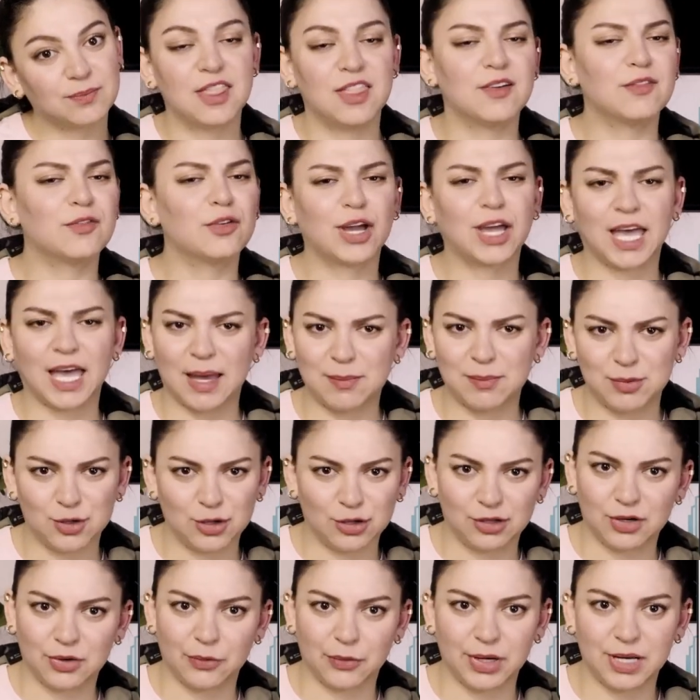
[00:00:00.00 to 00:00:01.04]
The
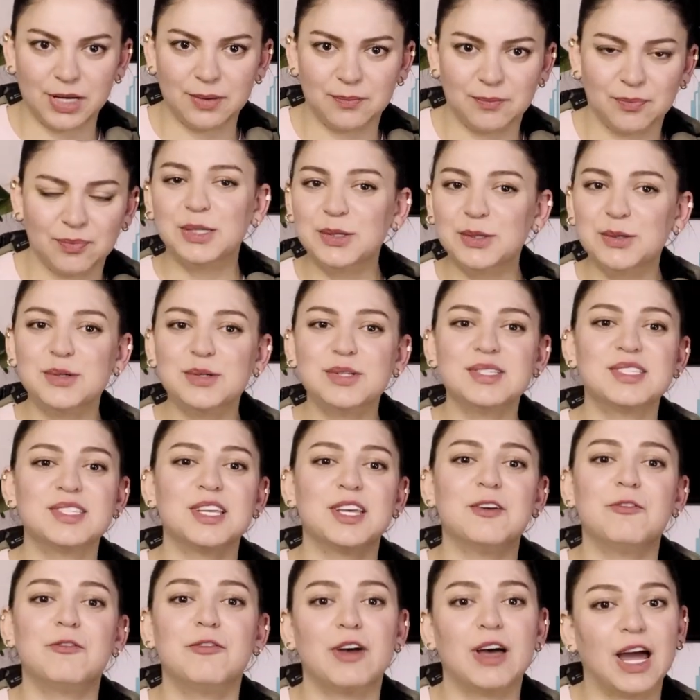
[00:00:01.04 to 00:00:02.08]
vocabulary. Use
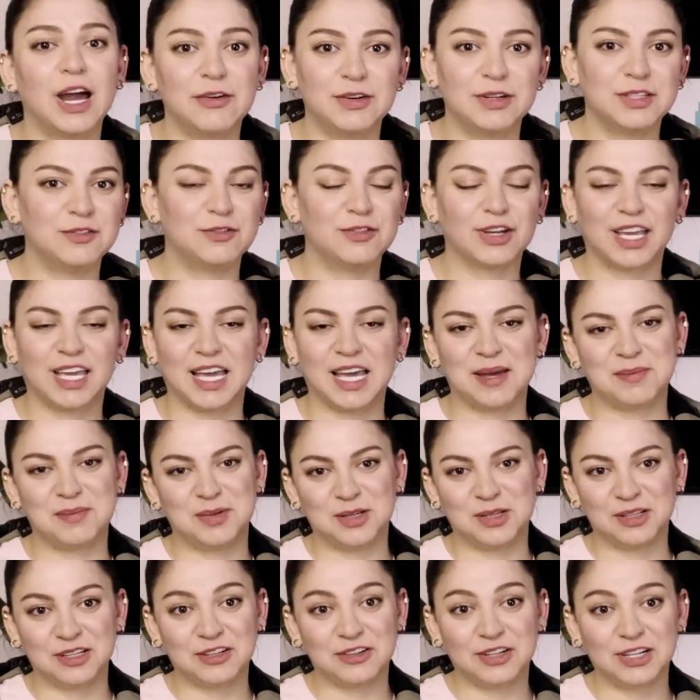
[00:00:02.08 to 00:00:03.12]
varied
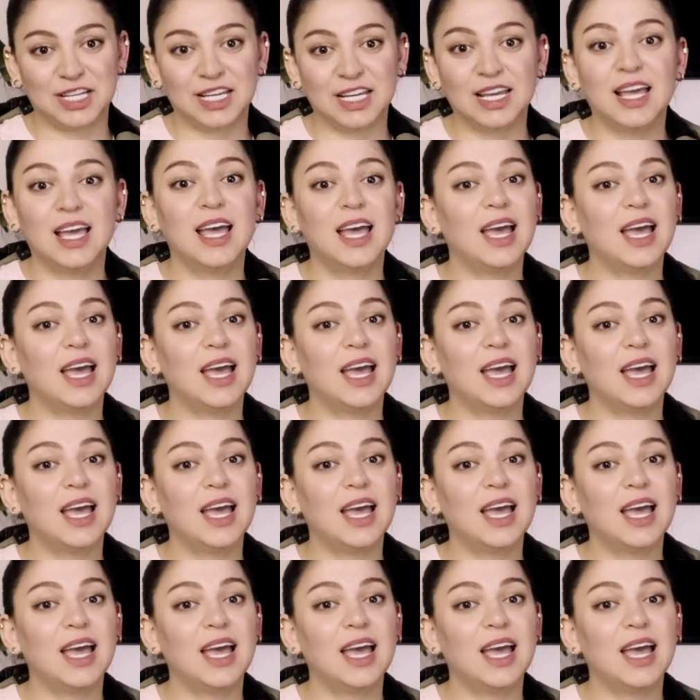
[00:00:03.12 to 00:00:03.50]
vocabulary